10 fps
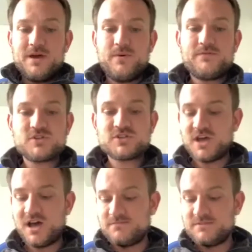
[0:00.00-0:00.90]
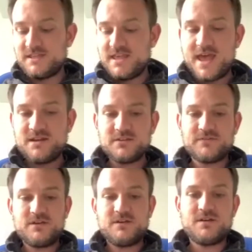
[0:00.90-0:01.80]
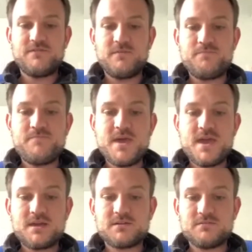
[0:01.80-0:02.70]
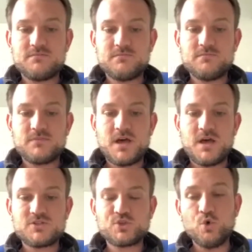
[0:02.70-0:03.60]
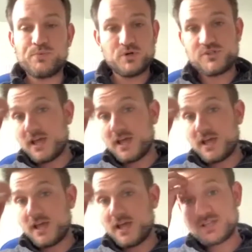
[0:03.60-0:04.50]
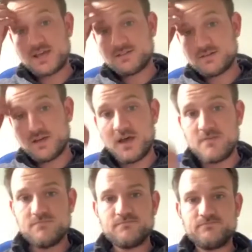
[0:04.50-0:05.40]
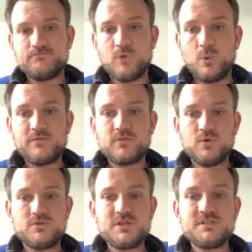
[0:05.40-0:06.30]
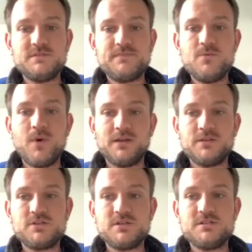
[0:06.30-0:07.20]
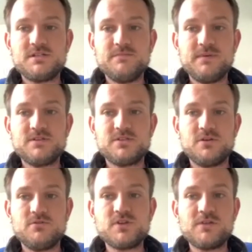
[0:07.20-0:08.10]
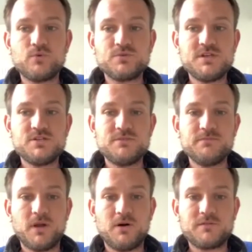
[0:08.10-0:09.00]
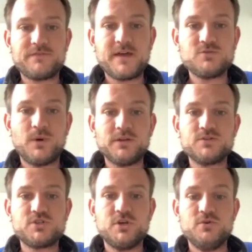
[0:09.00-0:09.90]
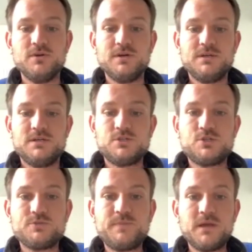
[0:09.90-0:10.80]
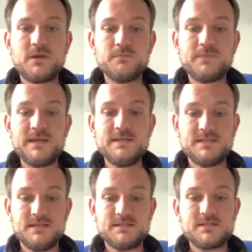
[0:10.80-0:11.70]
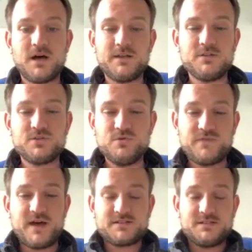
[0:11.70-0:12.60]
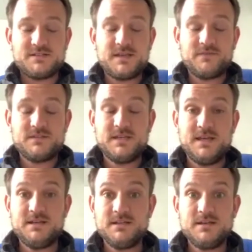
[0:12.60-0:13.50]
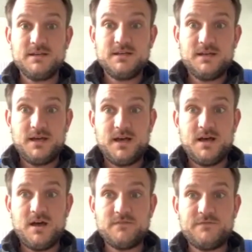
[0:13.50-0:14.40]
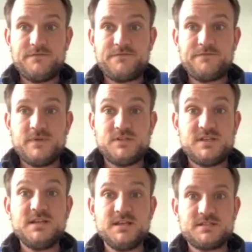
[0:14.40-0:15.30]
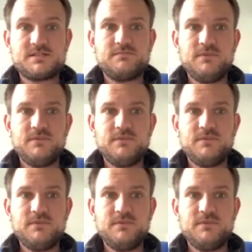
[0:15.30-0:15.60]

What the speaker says: just come to the end of a big school project. We've just had what we've called GTB1 and GTB2, General Teaching Block Phase 1 and 2 has just been completed, started in 2017 and is in its,